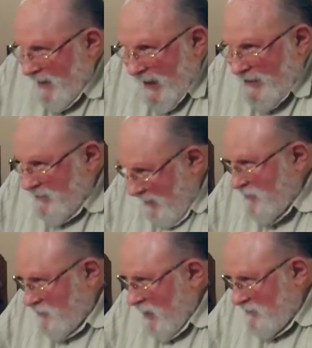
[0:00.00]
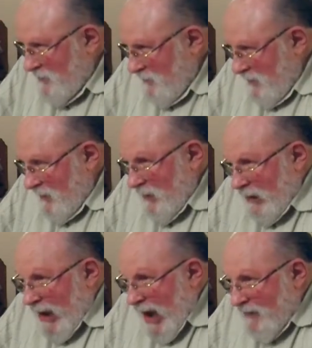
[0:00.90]
Yes, a, that's got something. The
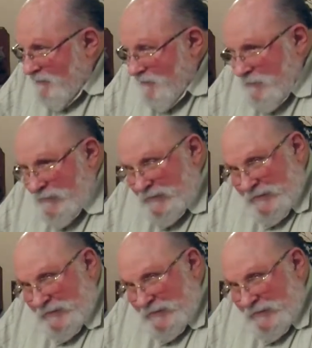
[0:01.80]
life